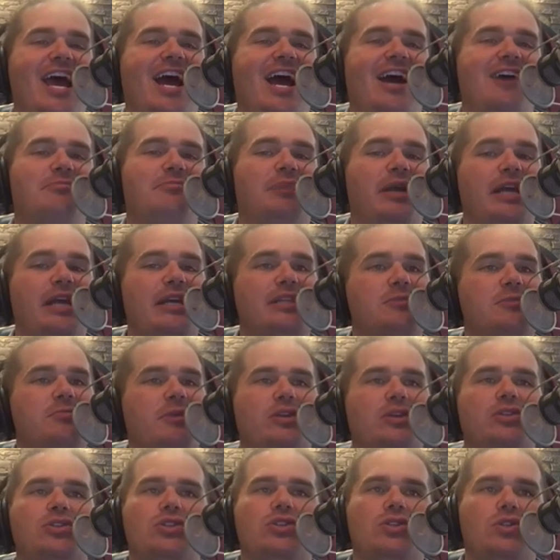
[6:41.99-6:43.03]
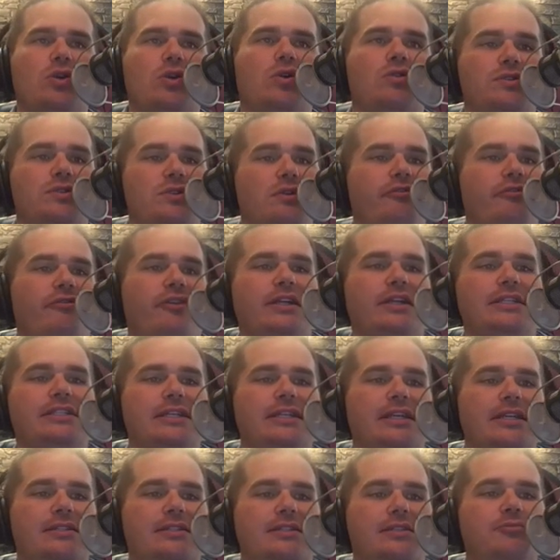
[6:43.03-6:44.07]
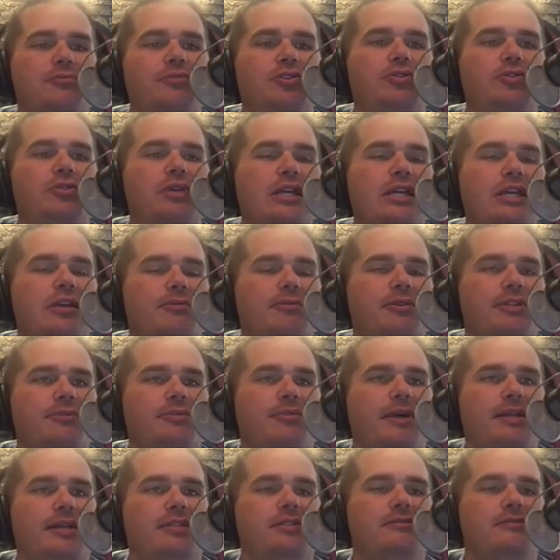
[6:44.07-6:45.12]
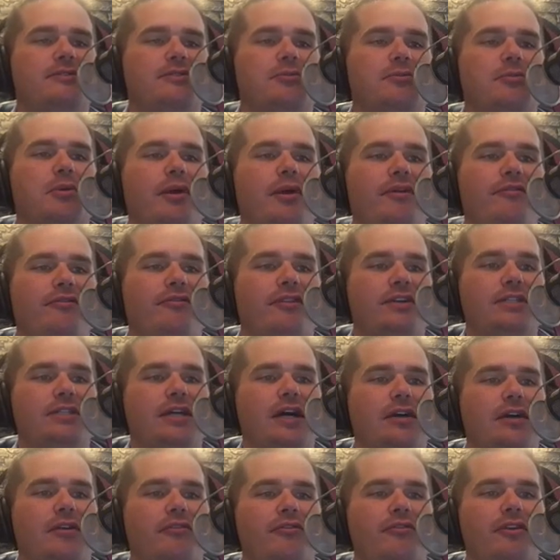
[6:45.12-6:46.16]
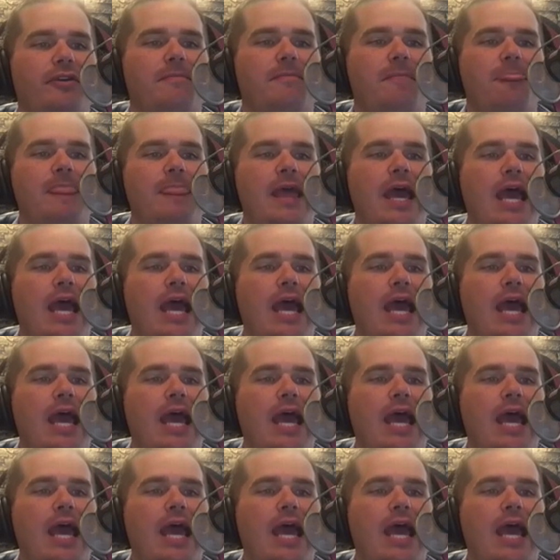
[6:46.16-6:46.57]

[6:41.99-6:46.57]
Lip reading: But it's been so fun to get some unique perspectives from my photography.